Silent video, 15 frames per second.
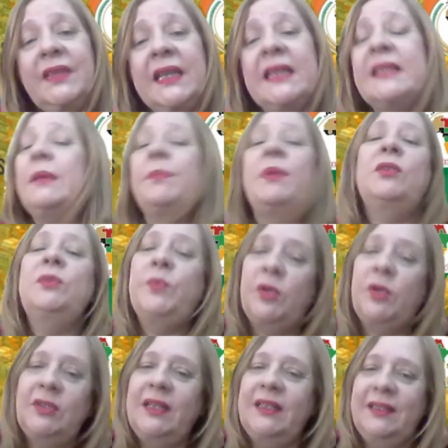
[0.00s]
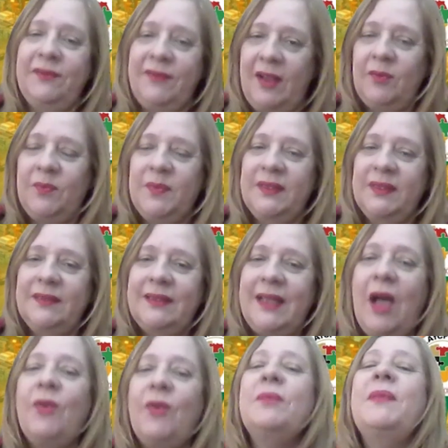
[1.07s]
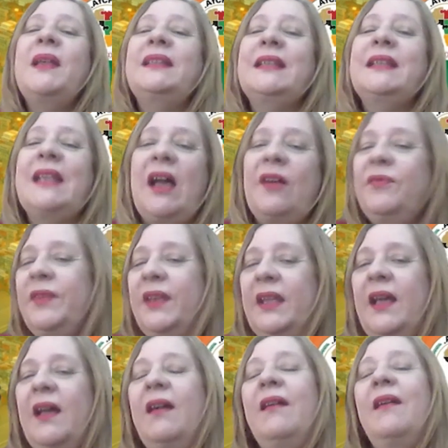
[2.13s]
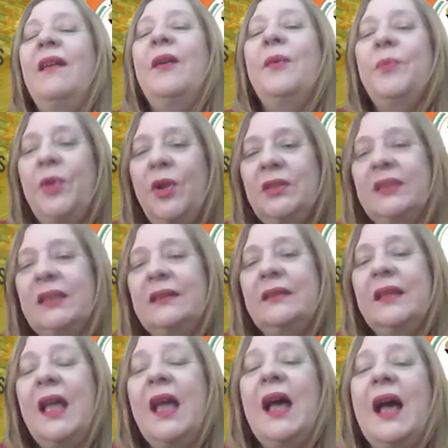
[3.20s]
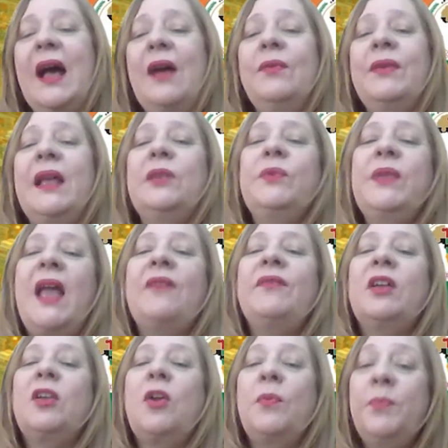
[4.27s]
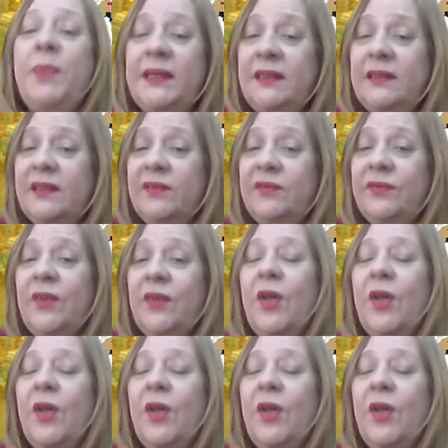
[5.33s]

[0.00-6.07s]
is about product development, our Made in Africa product. How can we have a competitive